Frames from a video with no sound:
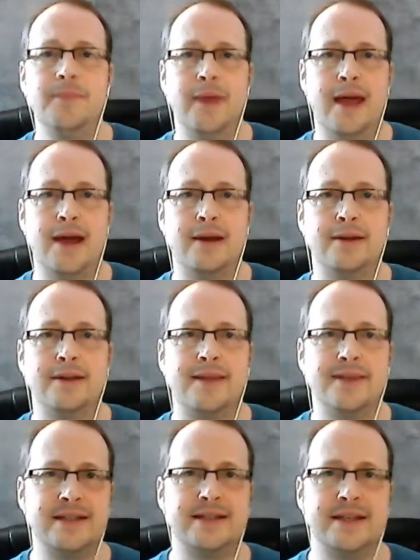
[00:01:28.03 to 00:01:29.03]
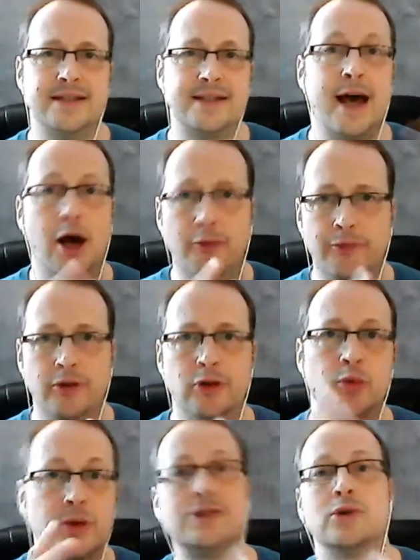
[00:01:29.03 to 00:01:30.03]
and that this is a helpful
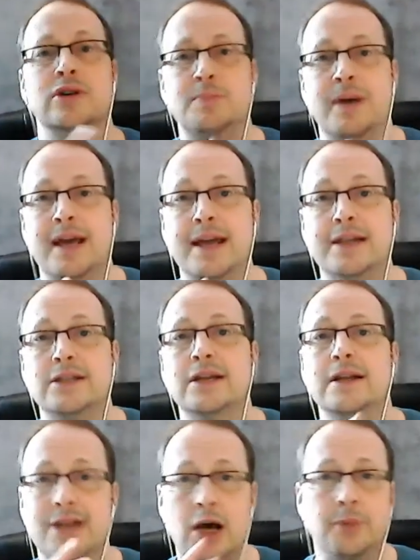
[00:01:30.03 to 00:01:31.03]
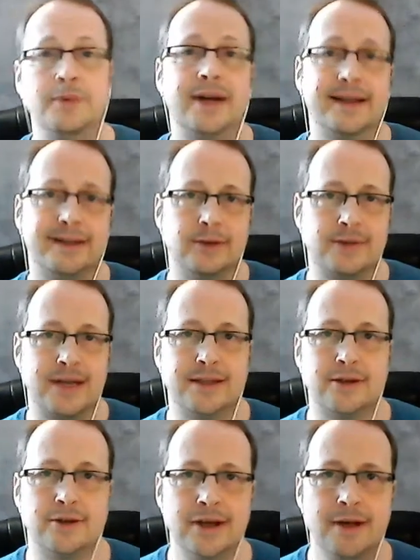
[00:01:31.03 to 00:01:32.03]
resource page to help you get those
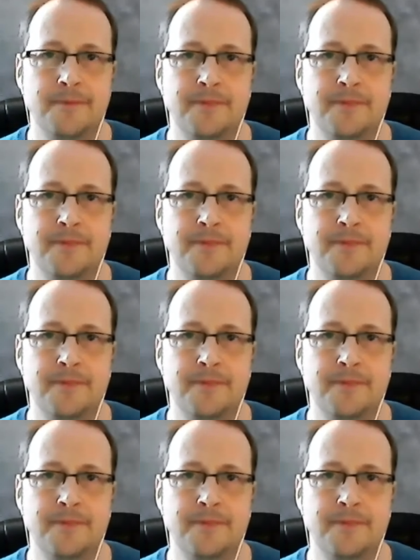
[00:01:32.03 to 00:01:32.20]
answers.